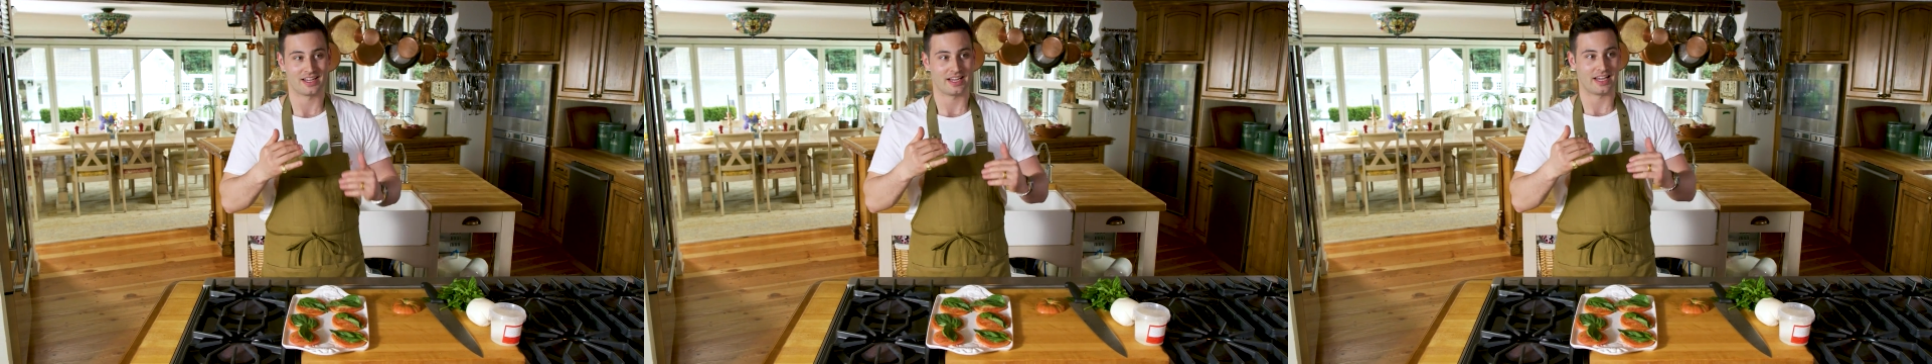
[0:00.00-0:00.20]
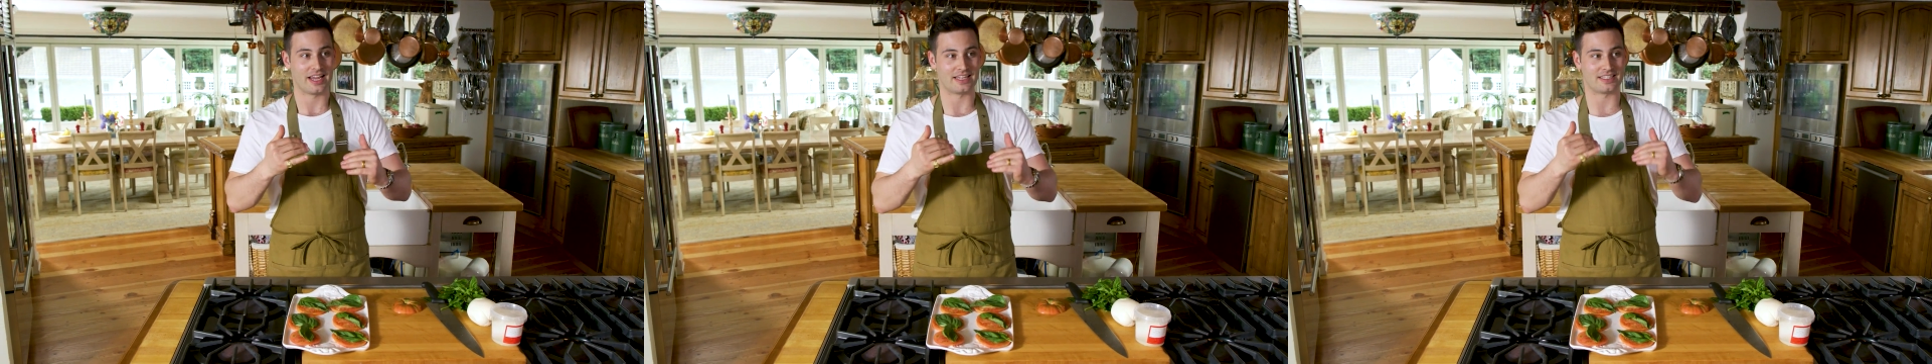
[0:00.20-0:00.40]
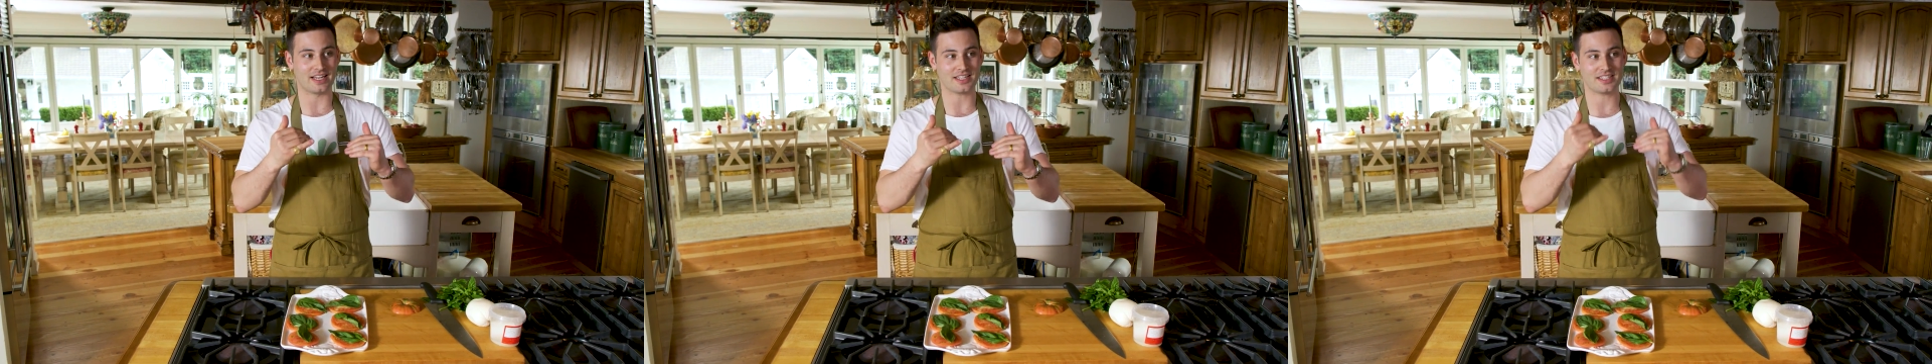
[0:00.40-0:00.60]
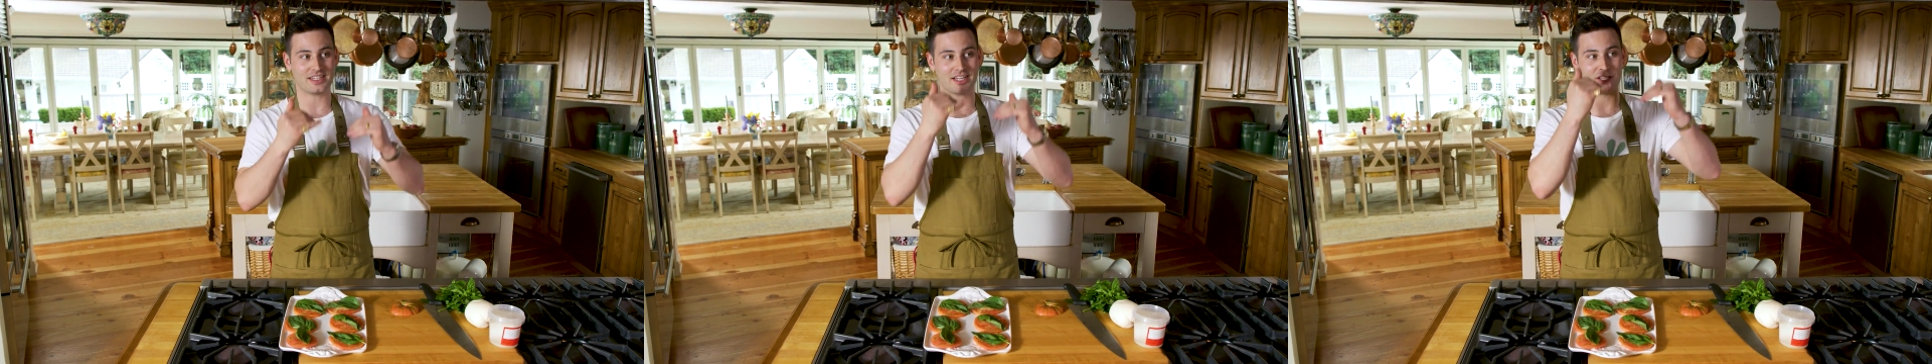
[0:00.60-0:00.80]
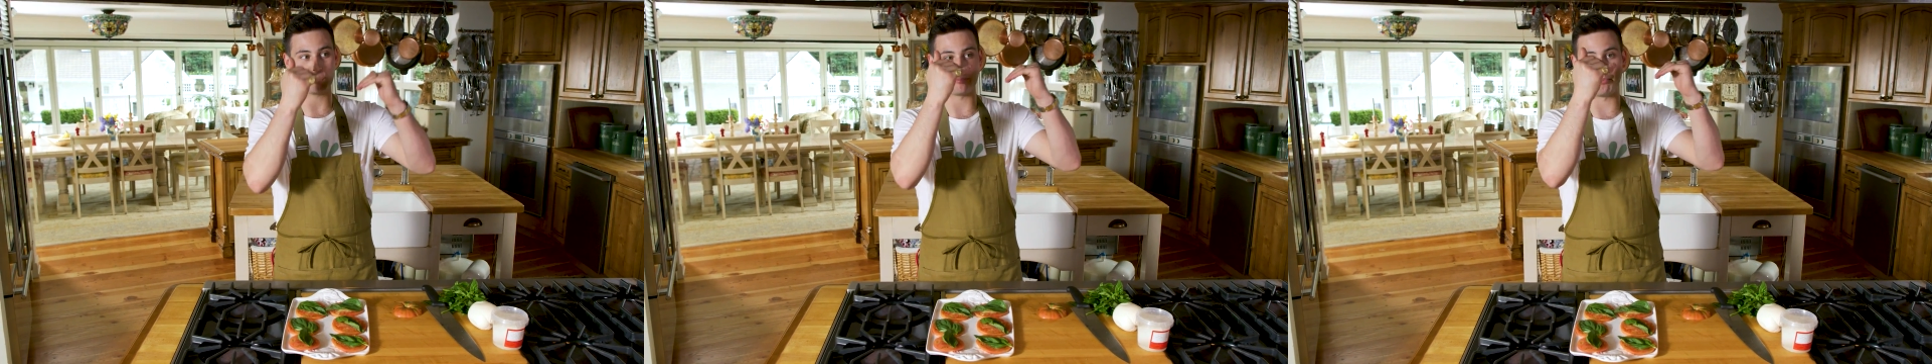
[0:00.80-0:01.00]
it doesn't
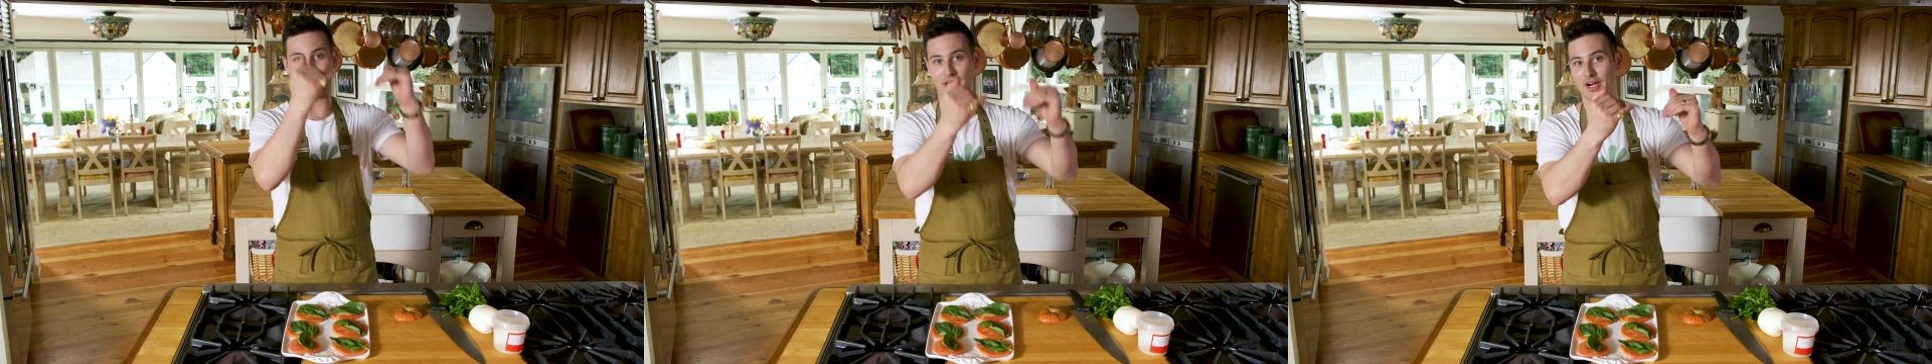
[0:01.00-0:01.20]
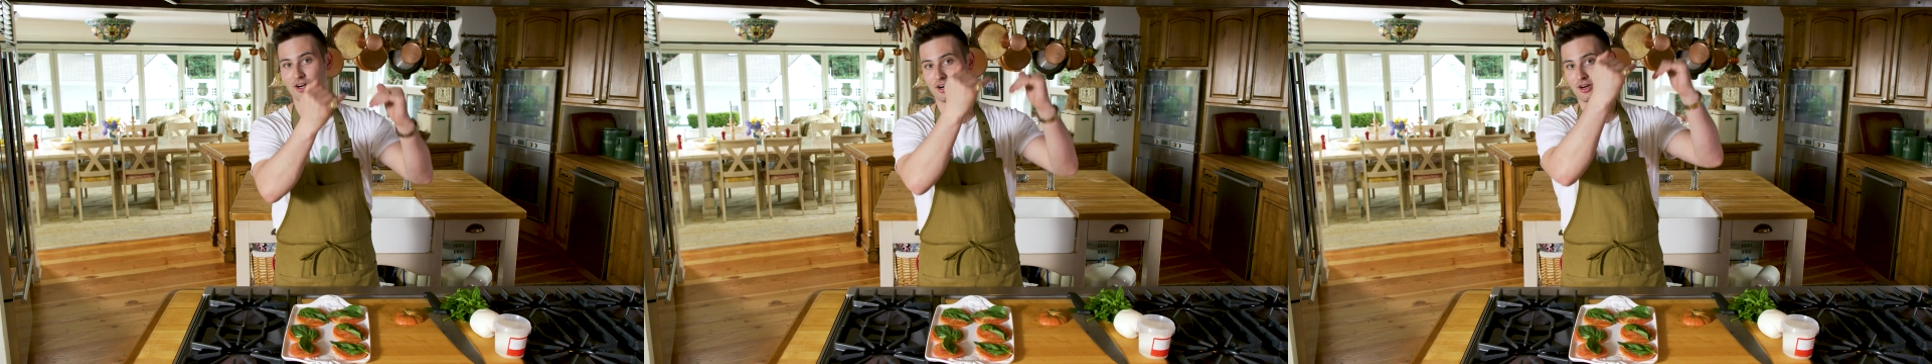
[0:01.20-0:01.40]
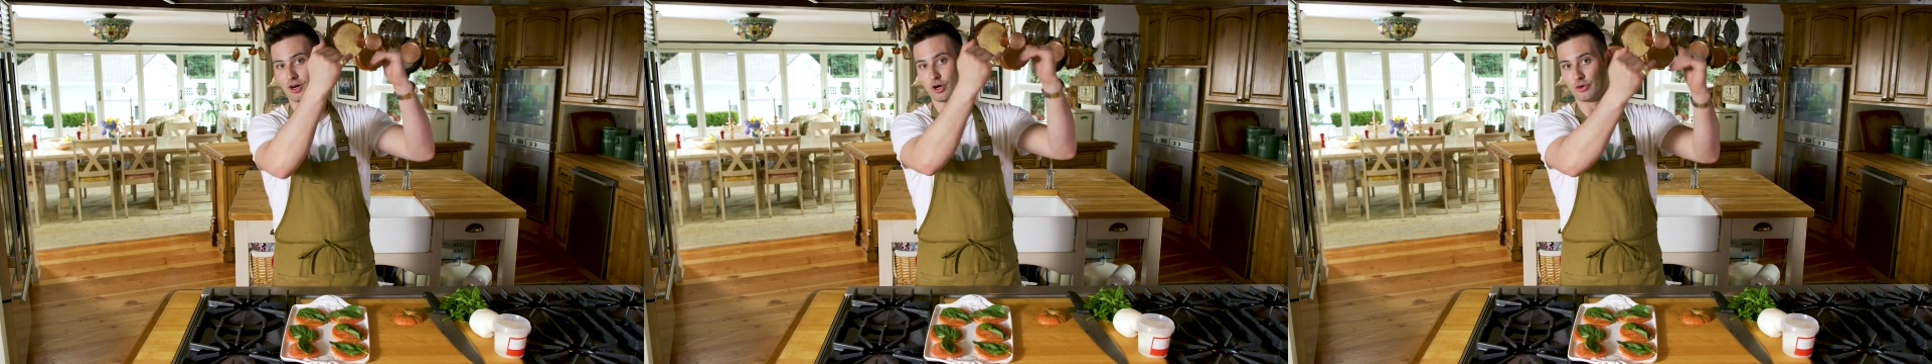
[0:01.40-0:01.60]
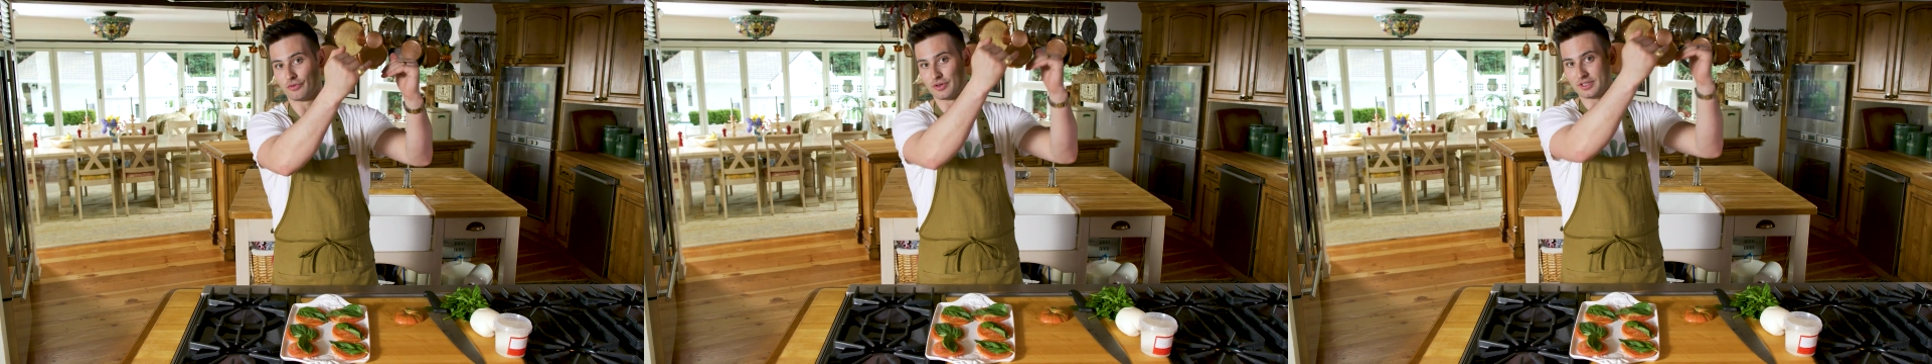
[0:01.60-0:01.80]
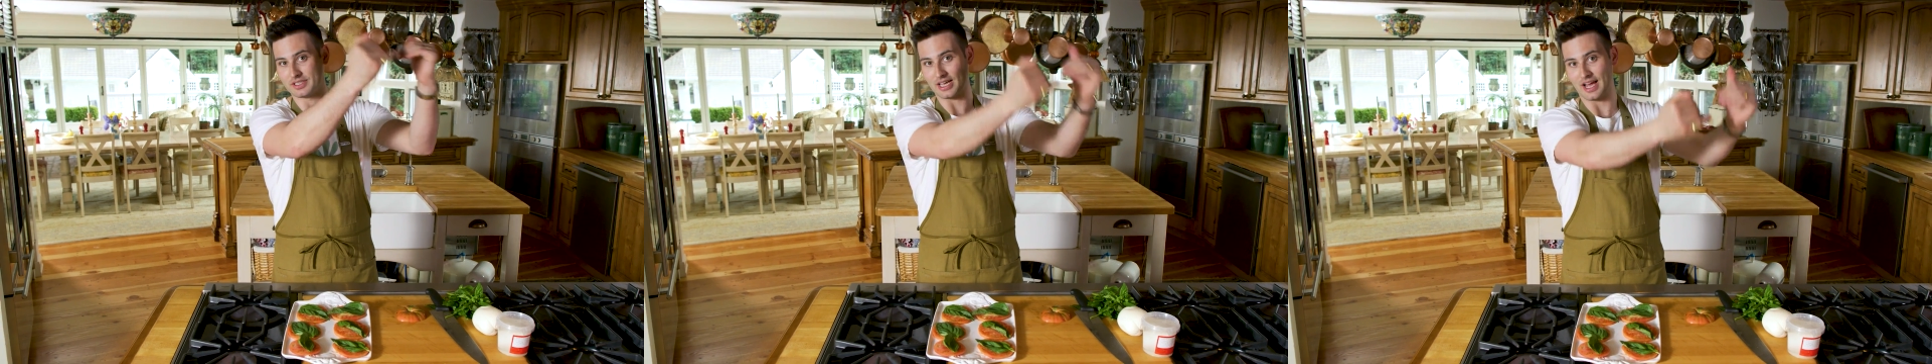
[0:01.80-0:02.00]
get better
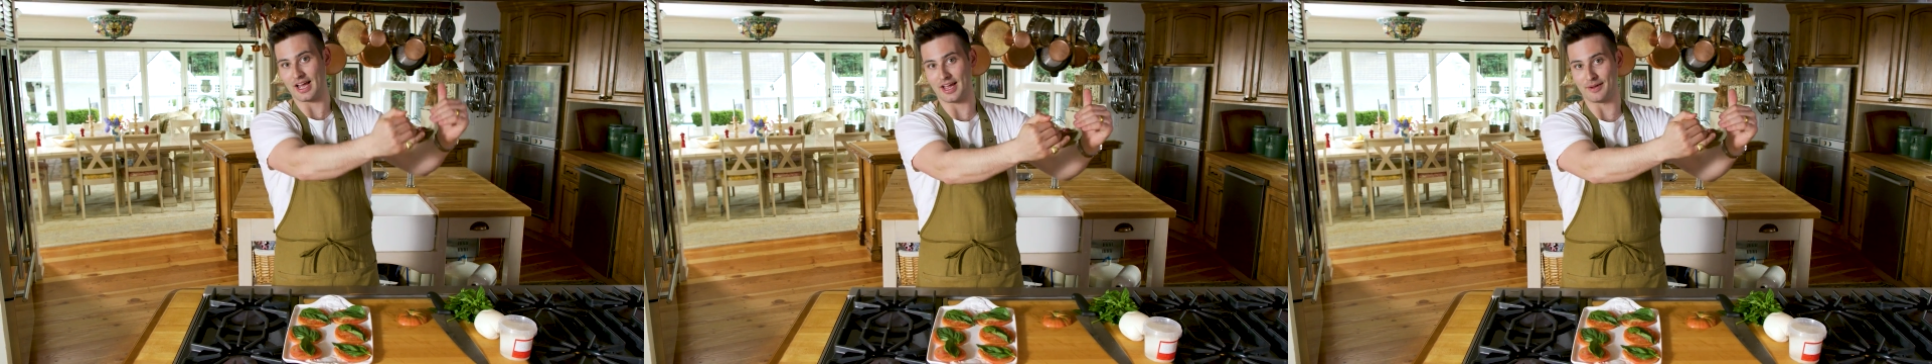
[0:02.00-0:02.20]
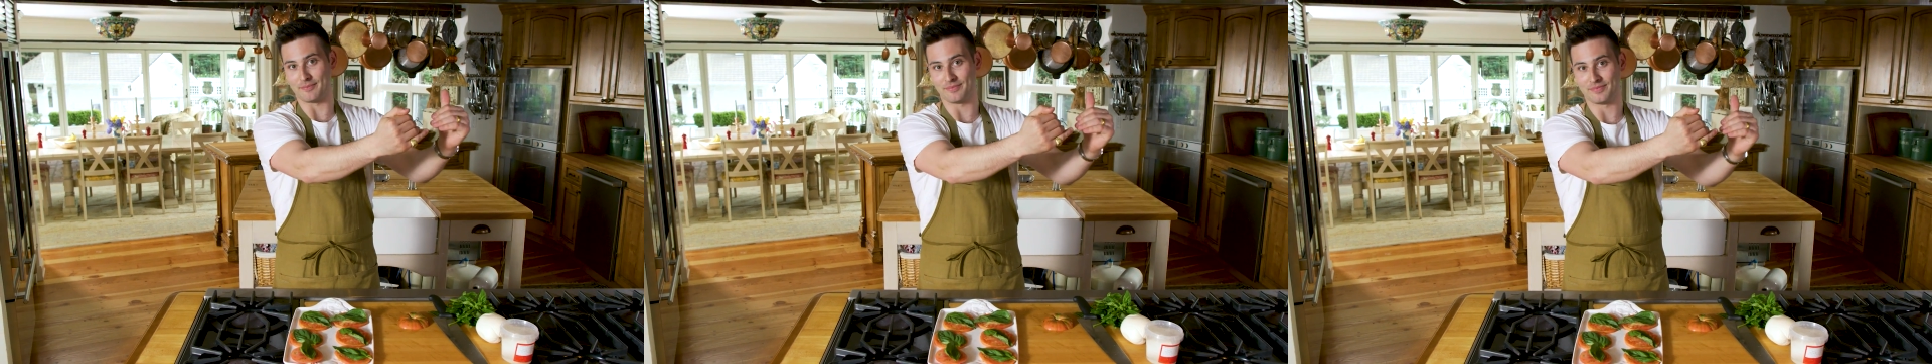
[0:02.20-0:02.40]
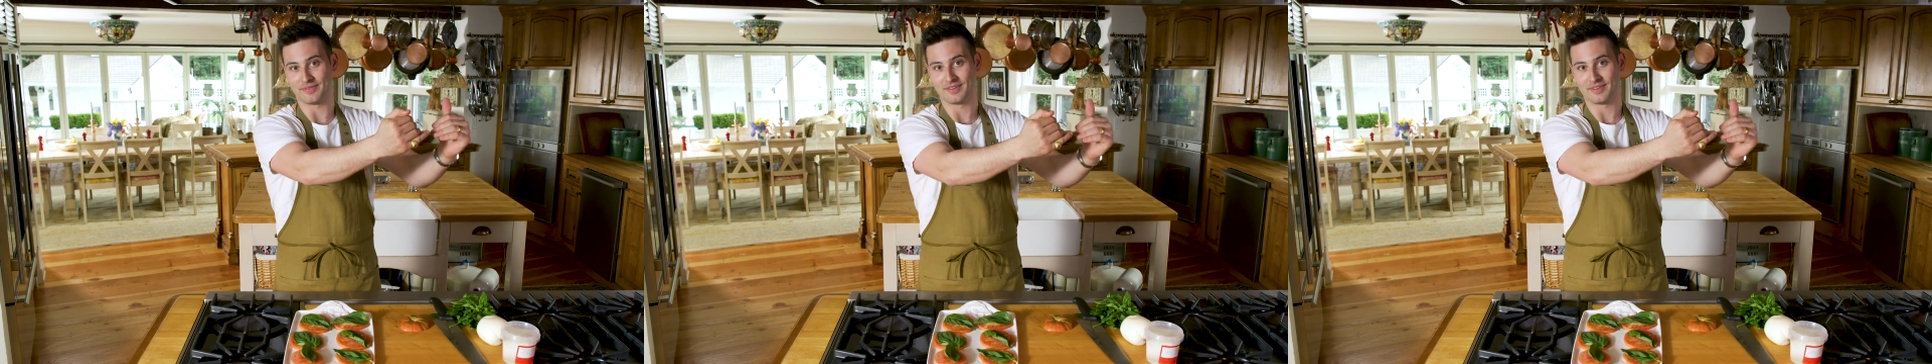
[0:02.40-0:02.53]
over time.